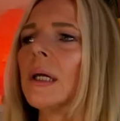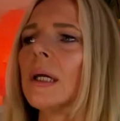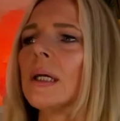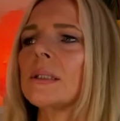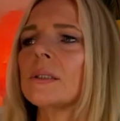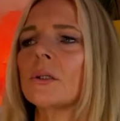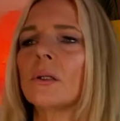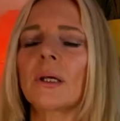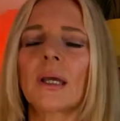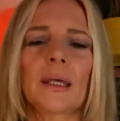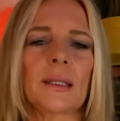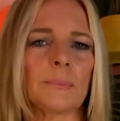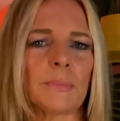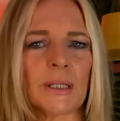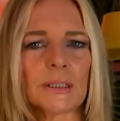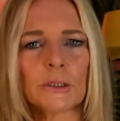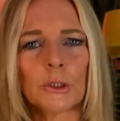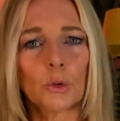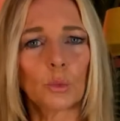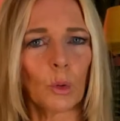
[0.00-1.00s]
He's going to get the
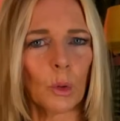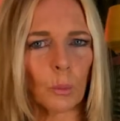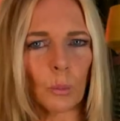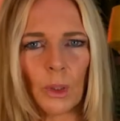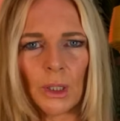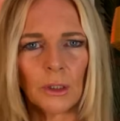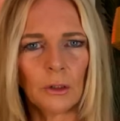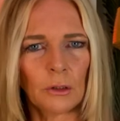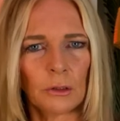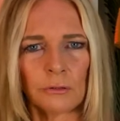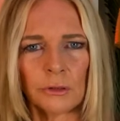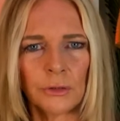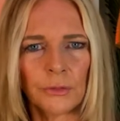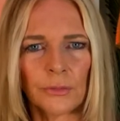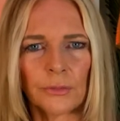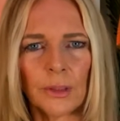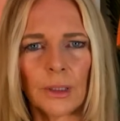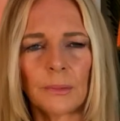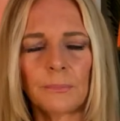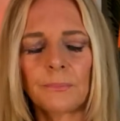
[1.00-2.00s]
message one way or
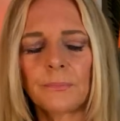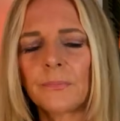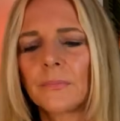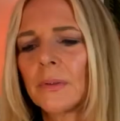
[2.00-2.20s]
another.